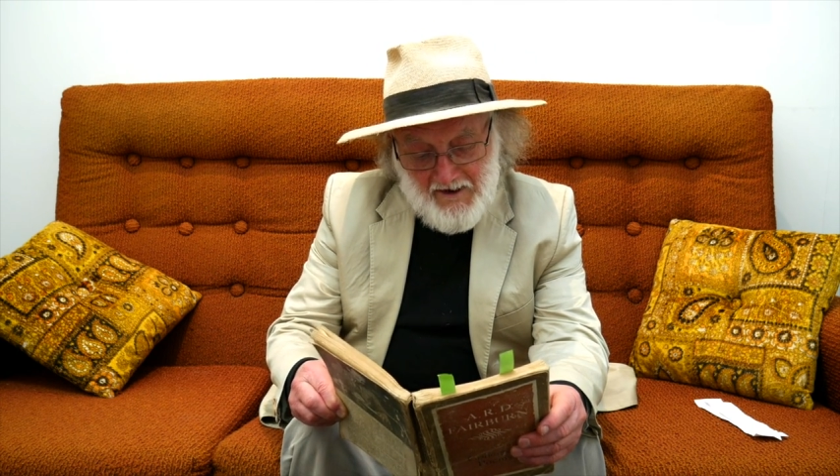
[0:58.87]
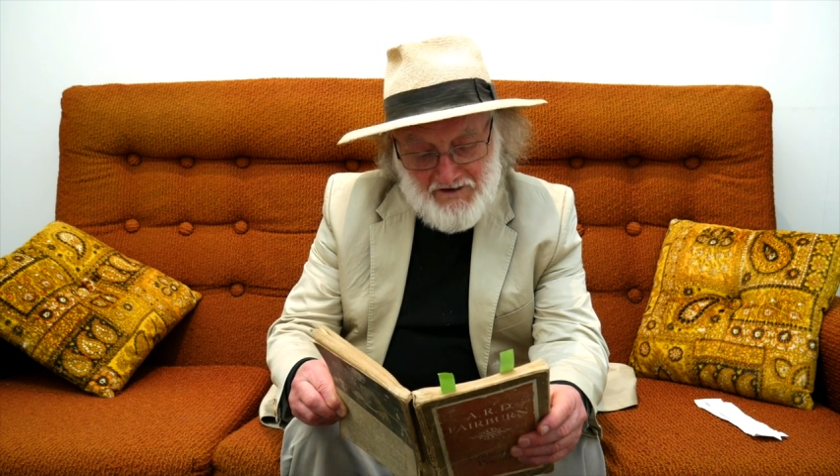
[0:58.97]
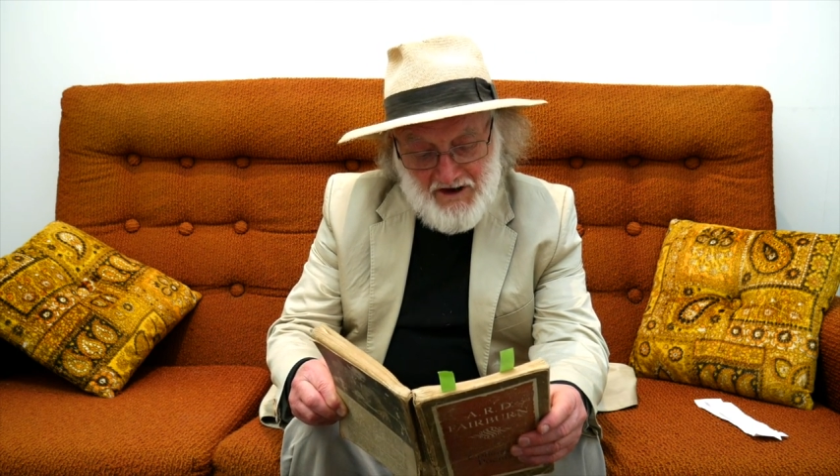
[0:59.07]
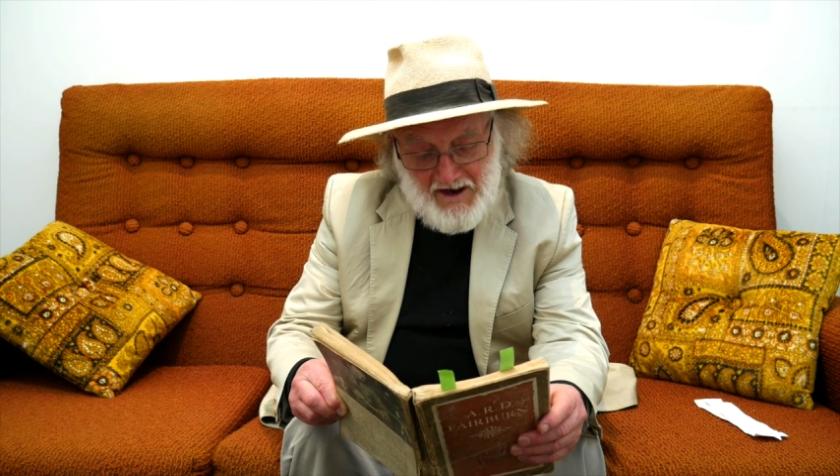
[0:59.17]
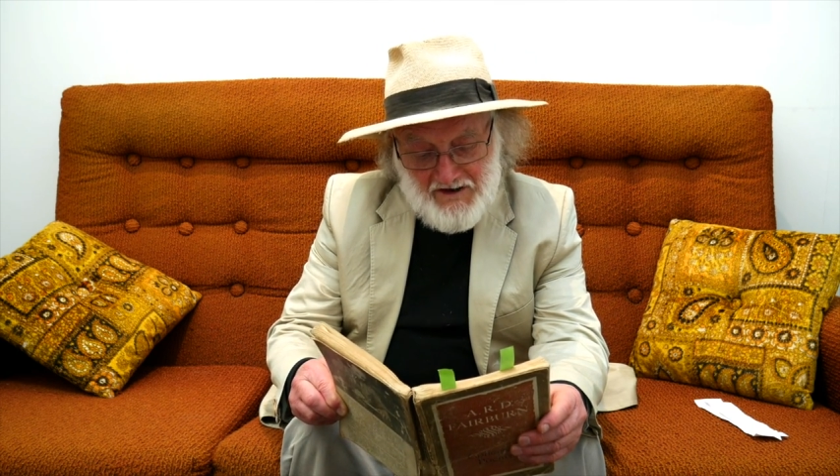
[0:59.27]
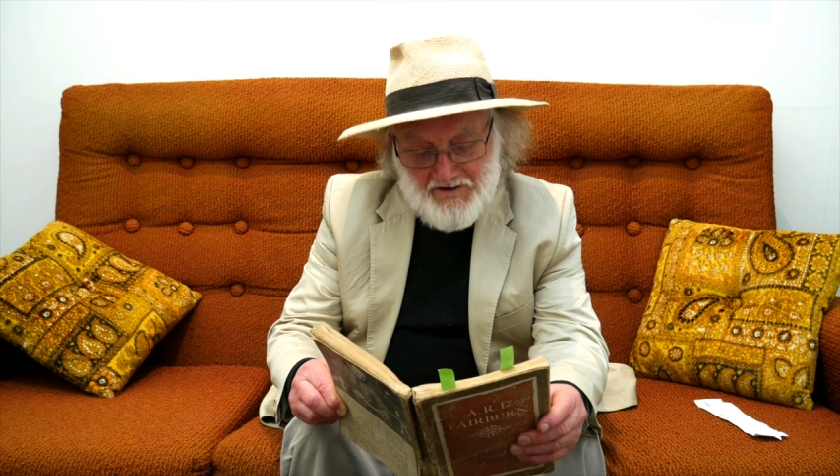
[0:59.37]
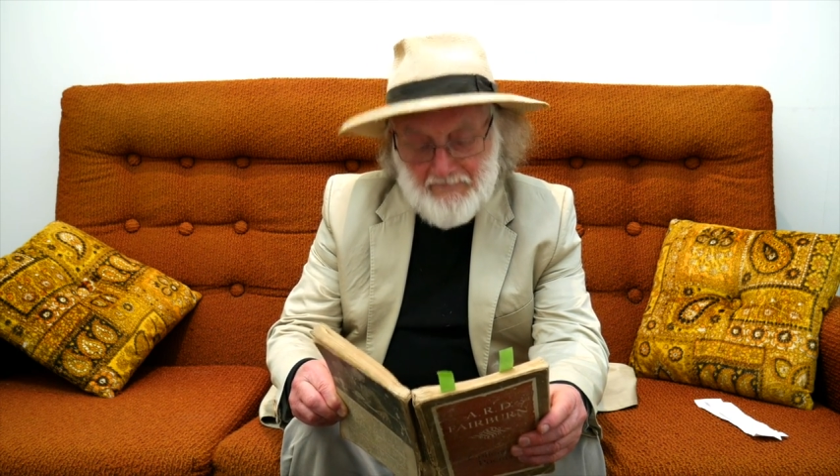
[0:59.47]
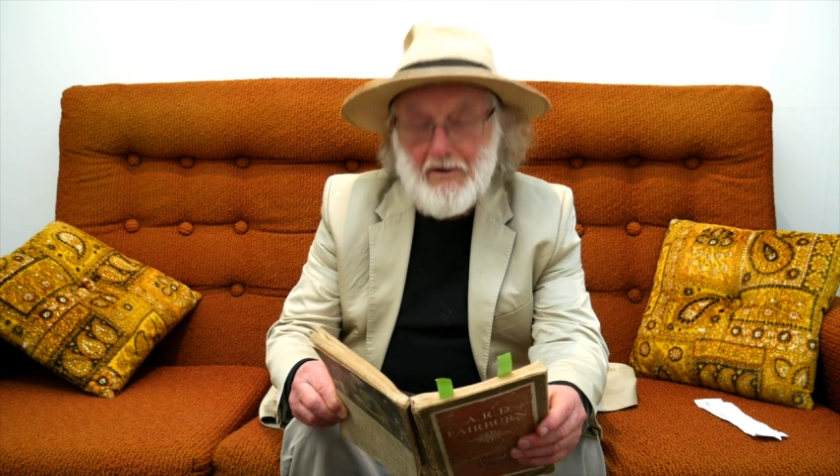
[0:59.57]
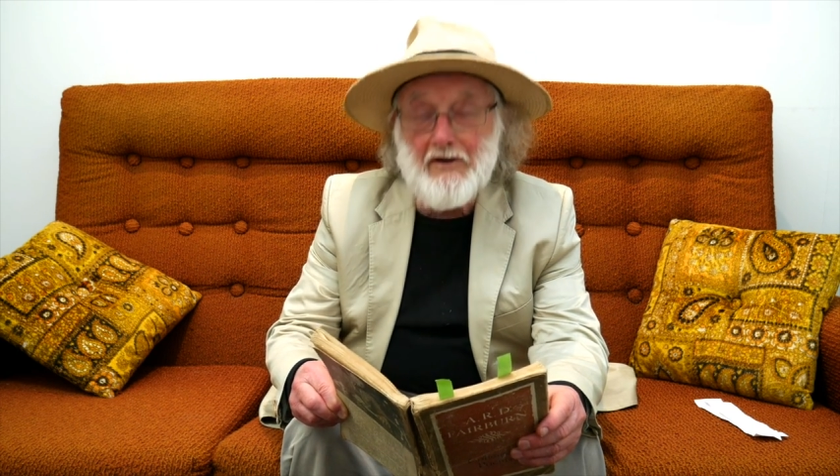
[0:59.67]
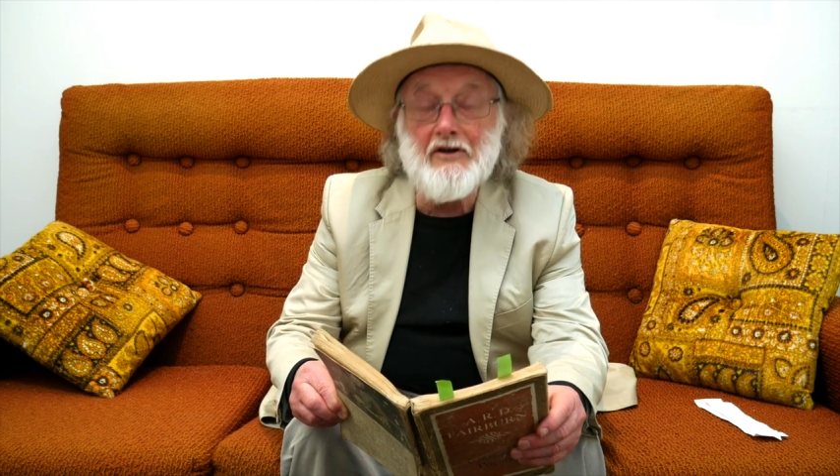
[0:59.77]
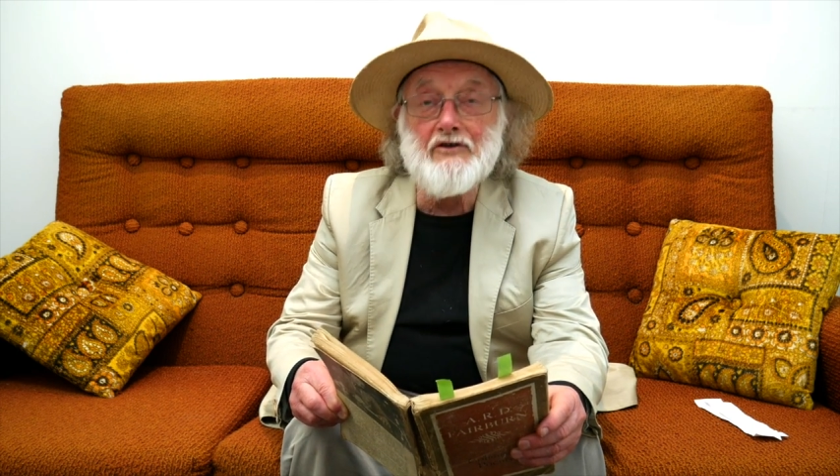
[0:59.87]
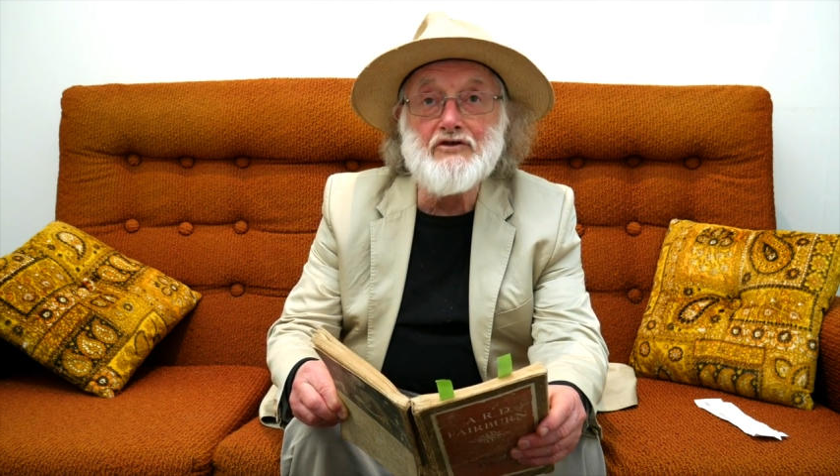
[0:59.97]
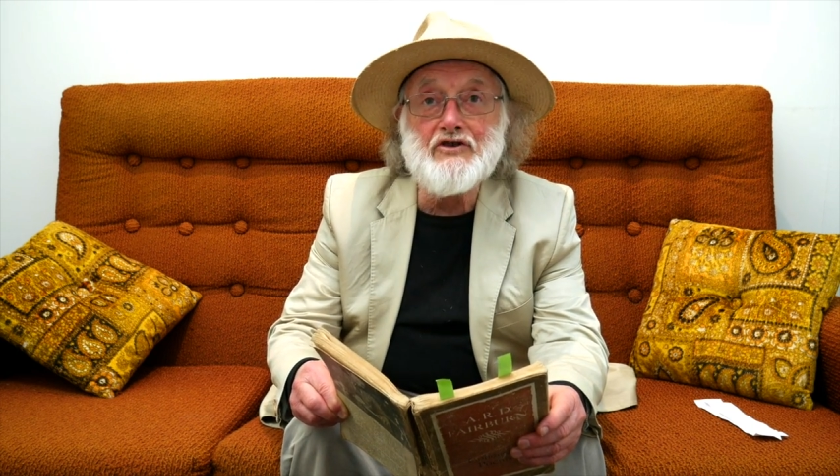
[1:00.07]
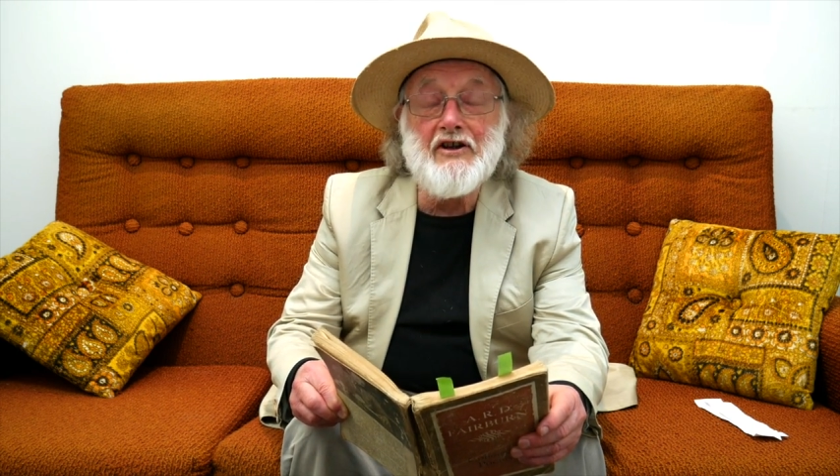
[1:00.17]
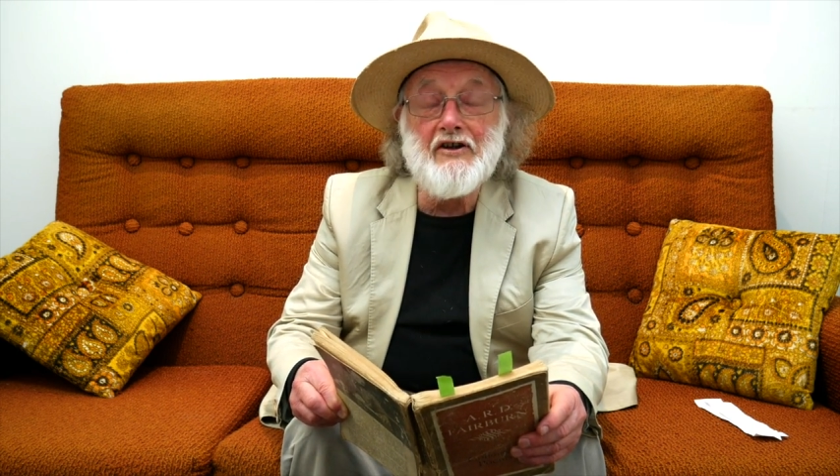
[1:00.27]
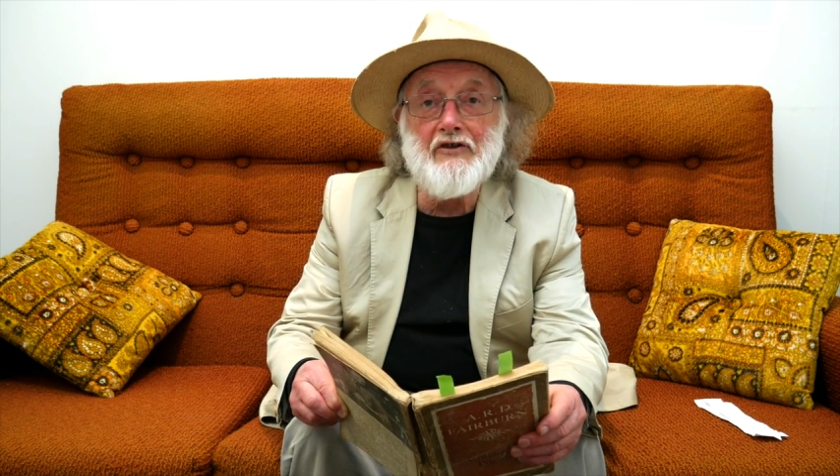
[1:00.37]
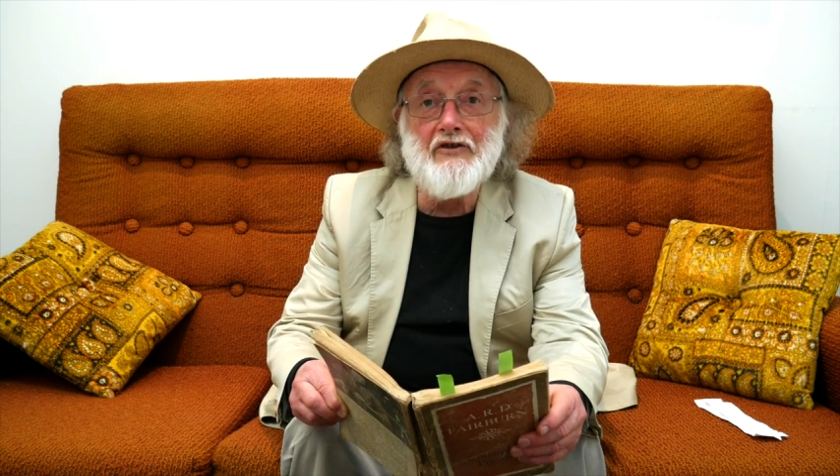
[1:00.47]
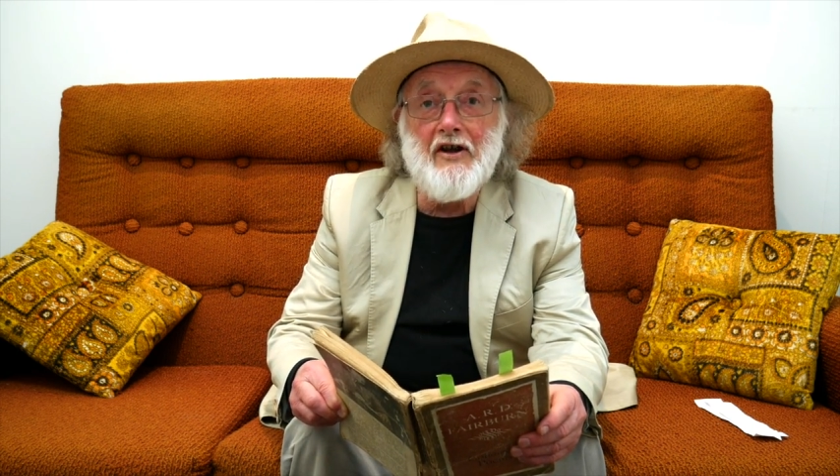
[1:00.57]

a change of linen cheers